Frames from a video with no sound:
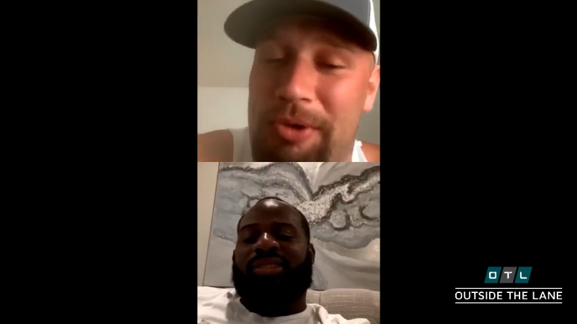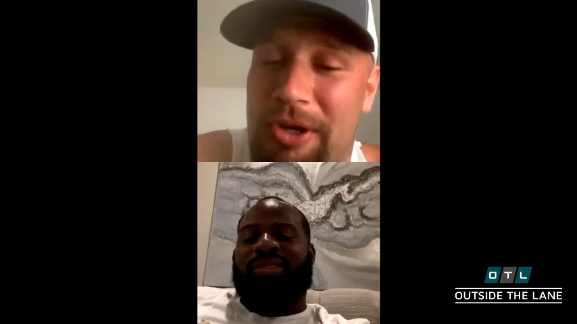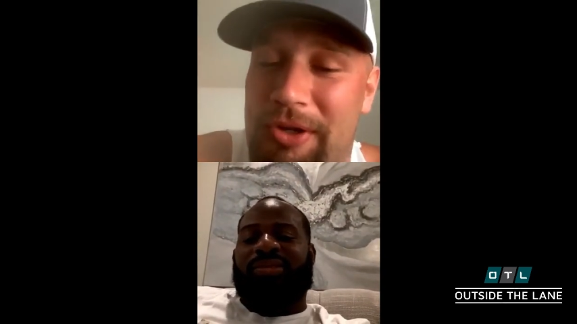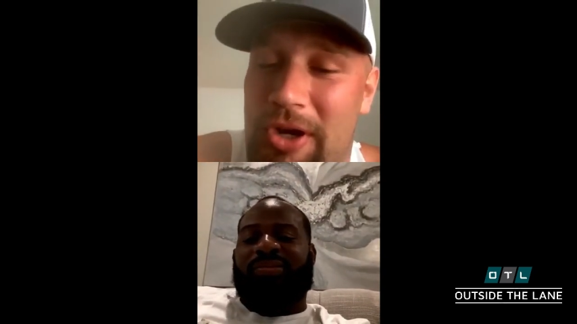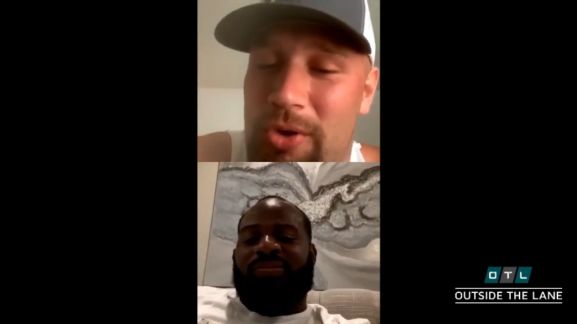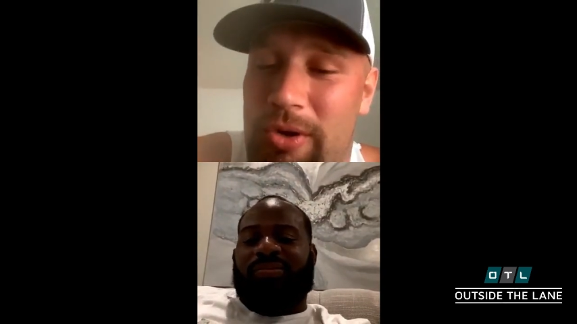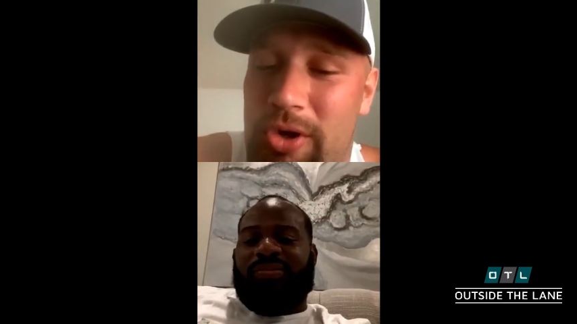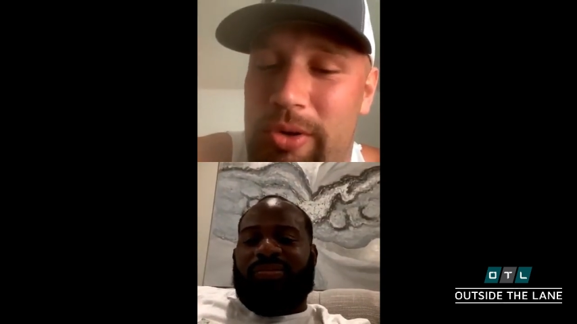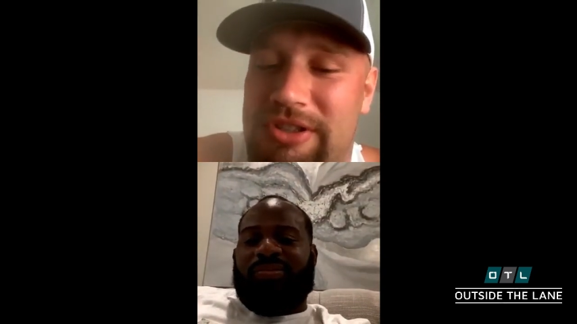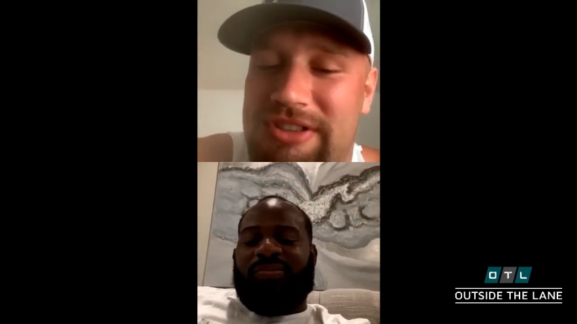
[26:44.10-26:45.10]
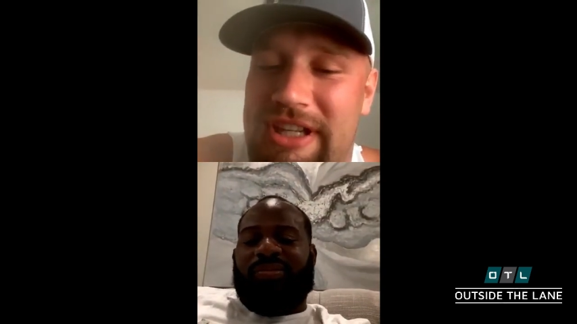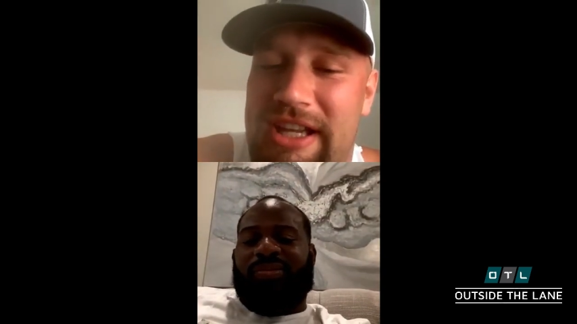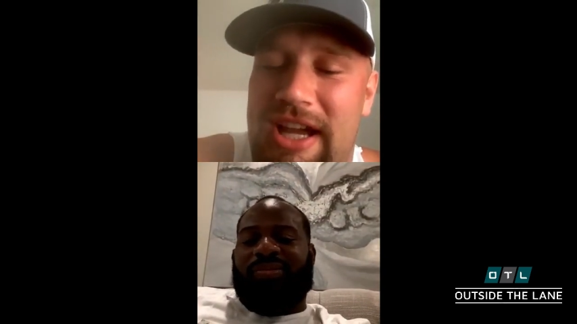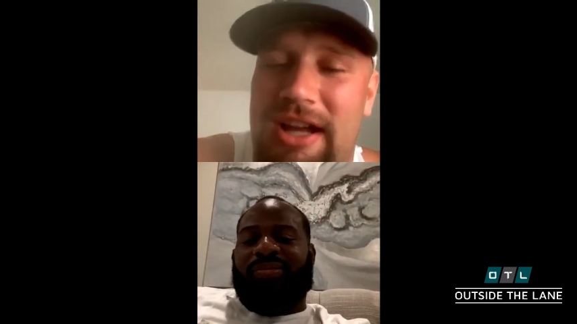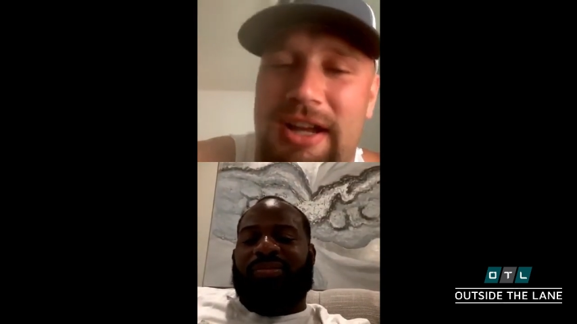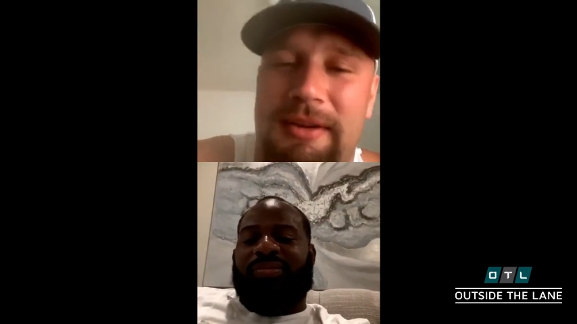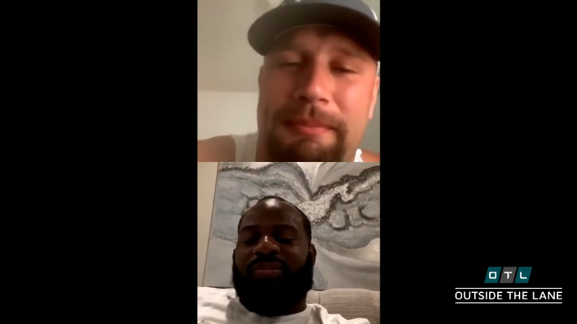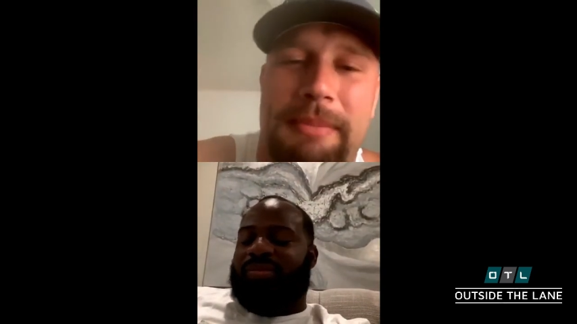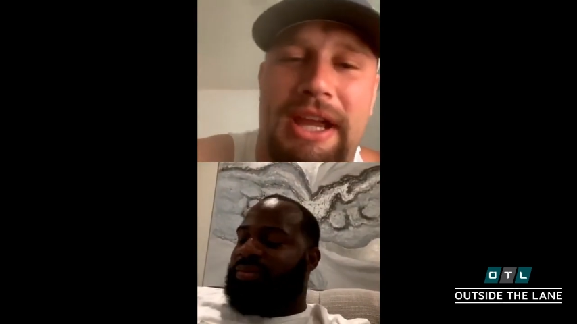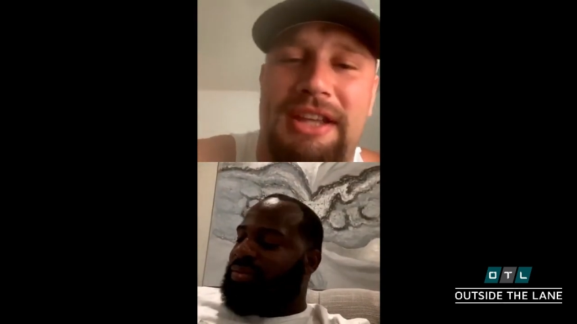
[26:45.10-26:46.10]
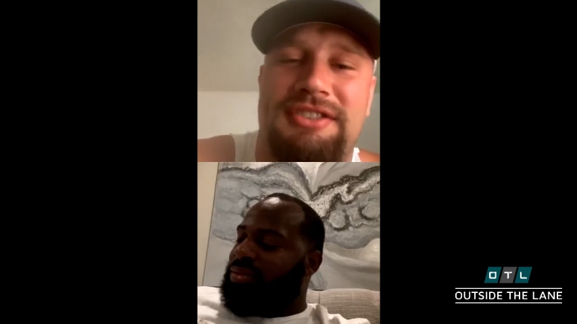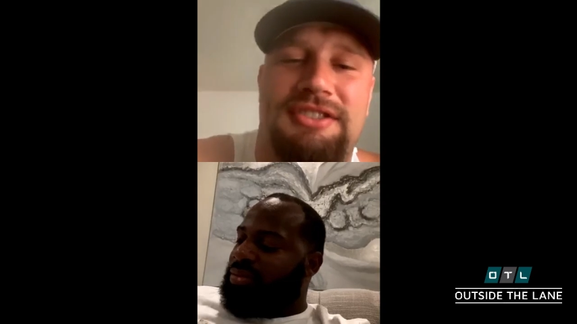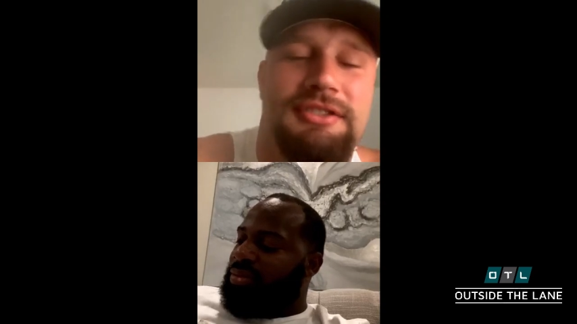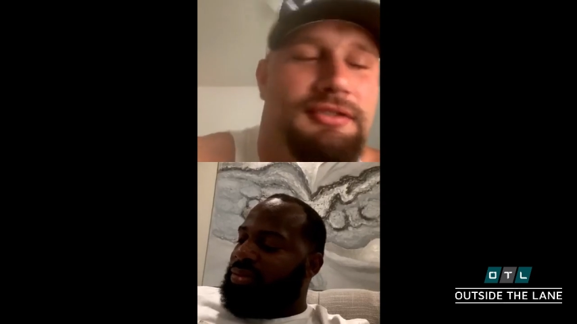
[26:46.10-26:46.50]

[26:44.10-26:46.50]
Speaker 1: don't know, who is the uh, biggest